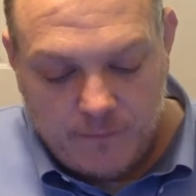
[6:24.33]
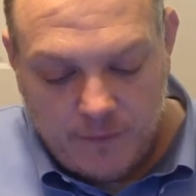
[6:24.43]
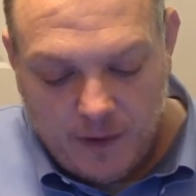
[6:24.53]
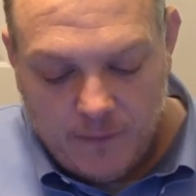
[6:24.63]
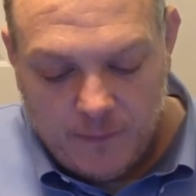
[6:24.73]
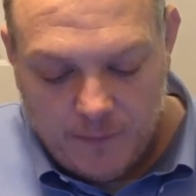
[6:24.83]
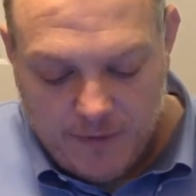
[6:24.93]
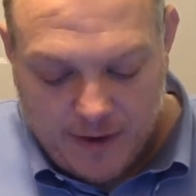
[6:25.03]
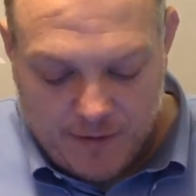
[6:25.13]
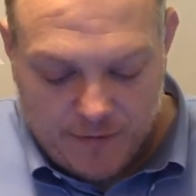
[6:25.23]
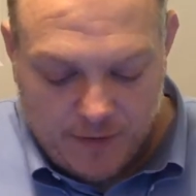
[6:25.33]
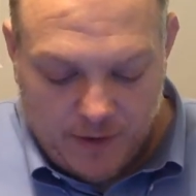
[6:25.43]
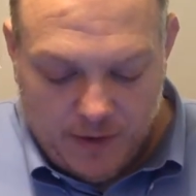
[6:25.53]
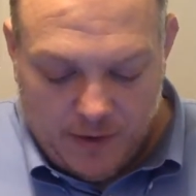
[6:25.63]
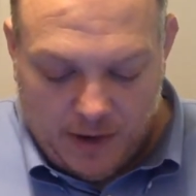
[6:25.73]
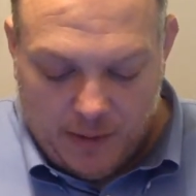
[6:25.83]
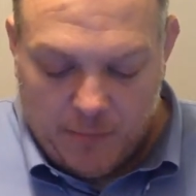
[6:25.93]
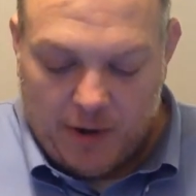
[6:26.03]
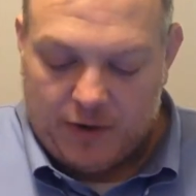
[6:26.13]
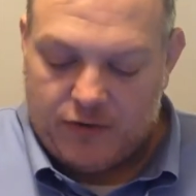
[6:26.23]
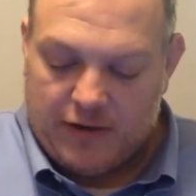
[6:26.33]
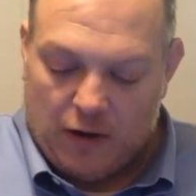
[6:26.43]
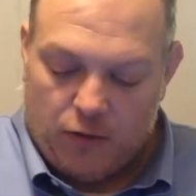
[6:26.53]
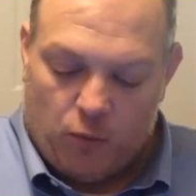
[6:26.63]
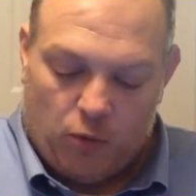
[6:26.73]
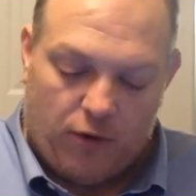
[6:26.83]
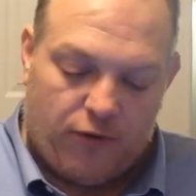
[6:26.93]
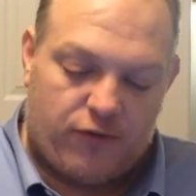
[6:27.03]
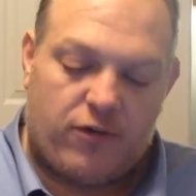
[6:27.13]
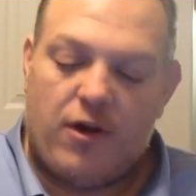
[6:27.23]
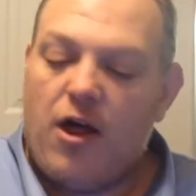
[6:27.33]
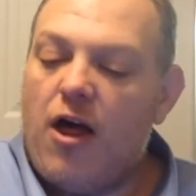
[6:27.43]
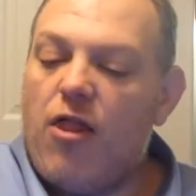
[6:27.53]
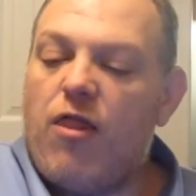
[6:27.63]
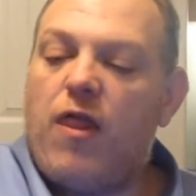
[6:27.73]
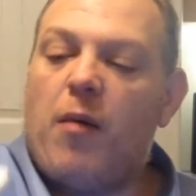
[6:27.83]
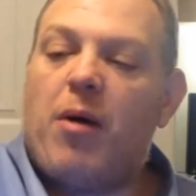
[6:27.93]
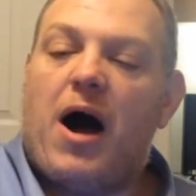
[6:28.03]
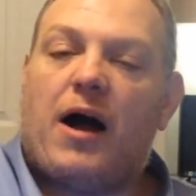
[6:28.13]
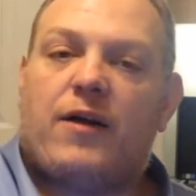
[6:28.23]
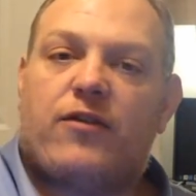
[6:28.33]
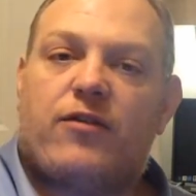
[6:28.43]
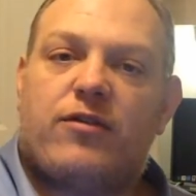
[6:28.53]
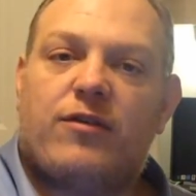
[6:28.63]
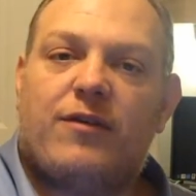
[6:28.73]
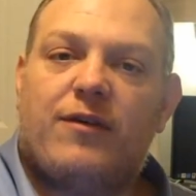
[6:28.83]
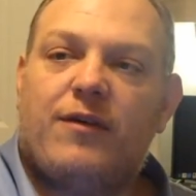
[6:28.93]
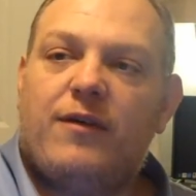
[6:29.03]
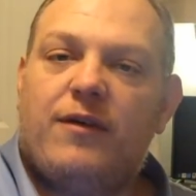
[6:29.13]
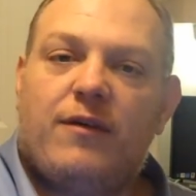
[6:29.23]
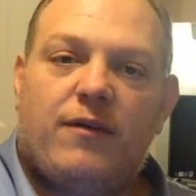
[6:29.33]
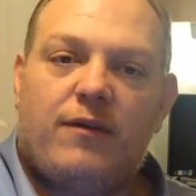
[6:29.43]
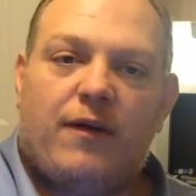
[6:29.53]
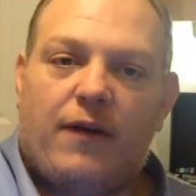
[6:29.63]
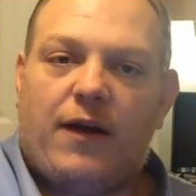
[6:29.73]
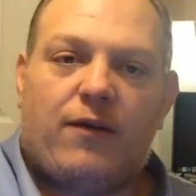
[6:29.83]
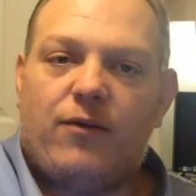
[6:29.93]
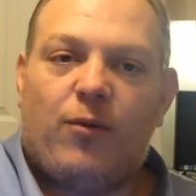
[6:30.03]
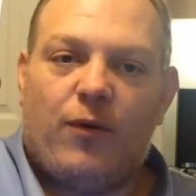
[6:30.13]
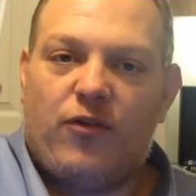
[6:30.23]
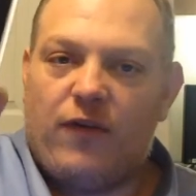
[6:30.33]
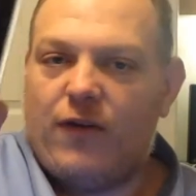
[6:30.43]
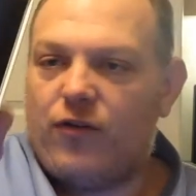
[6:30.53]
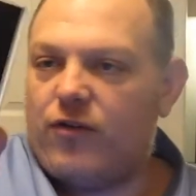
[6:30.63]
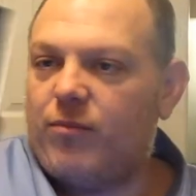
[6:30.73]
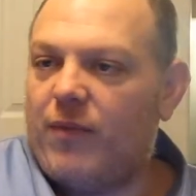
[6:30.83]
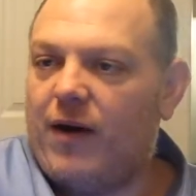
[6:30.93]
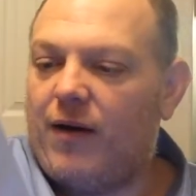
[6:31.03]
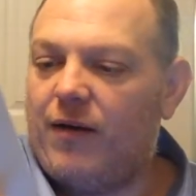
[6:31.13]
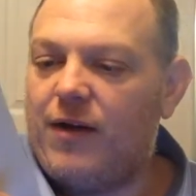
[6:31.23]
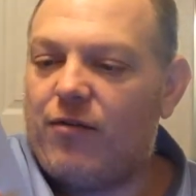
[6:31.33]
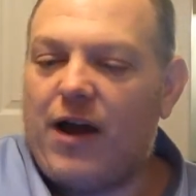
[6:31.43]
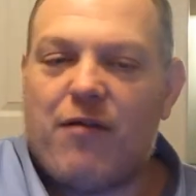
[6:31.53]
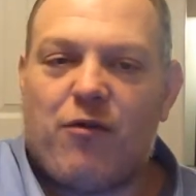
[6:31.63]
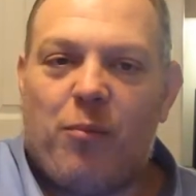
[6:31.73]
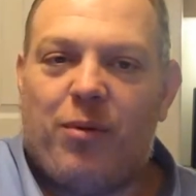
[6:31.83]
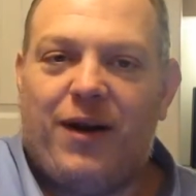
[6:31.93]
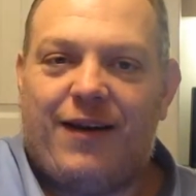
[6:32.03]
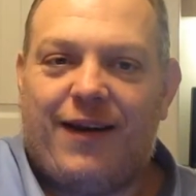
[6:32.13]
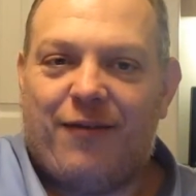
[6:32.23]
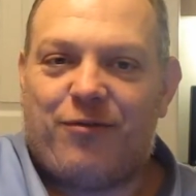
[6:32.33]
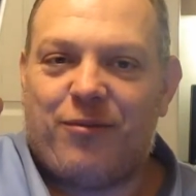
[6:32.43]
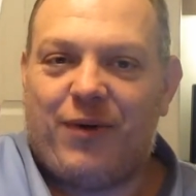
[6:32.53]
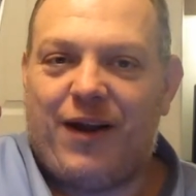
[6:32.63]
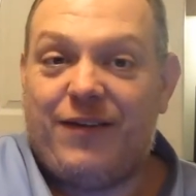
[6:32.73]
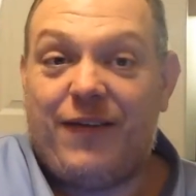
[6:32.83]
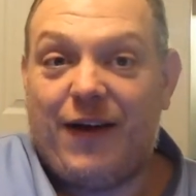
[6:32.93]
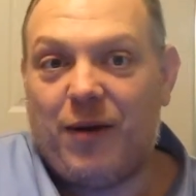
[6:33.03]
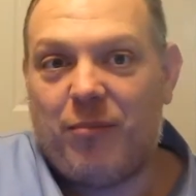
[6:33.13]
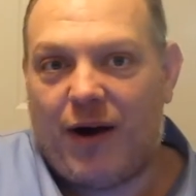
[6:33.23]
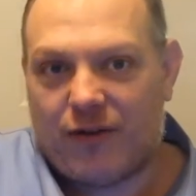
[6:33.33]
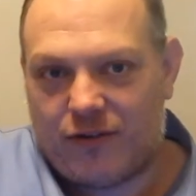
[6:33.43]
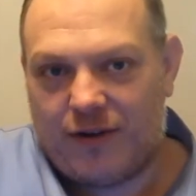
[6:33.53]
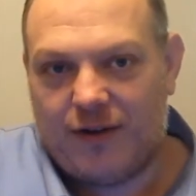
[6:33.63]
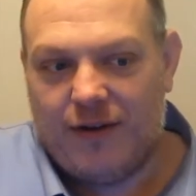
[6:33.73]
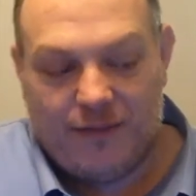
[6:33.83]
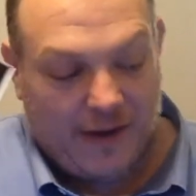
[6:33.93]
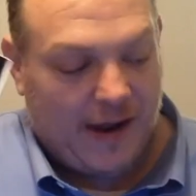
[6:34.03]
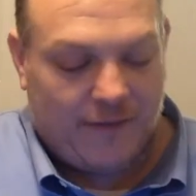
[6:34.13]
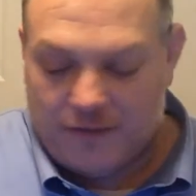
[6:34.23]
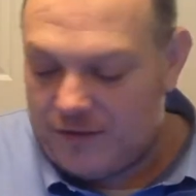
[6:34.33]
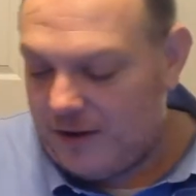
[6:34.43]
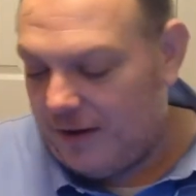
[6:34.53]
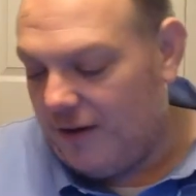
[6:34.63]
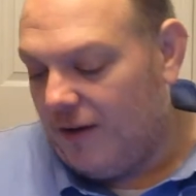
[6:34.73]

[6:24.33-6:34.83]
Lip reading: Then we have Mark Southworth's The Box, and I don't know what's in this. I never have opened it yet from when I did the unboxing that had this in it.